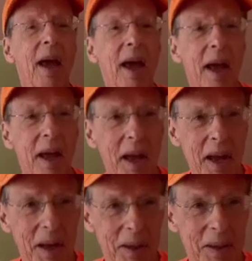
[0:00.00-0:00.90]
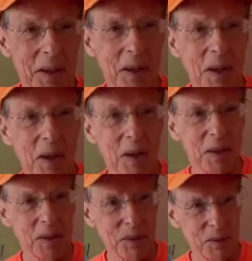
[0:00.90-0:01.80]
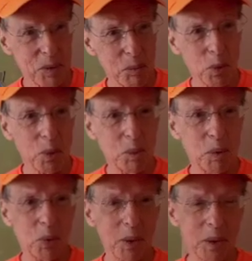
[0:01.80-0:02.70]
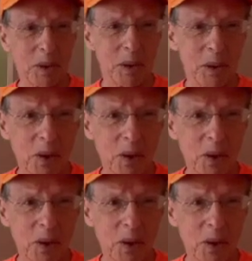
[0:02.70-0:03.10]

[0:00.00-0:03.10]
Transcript: And even more importantly,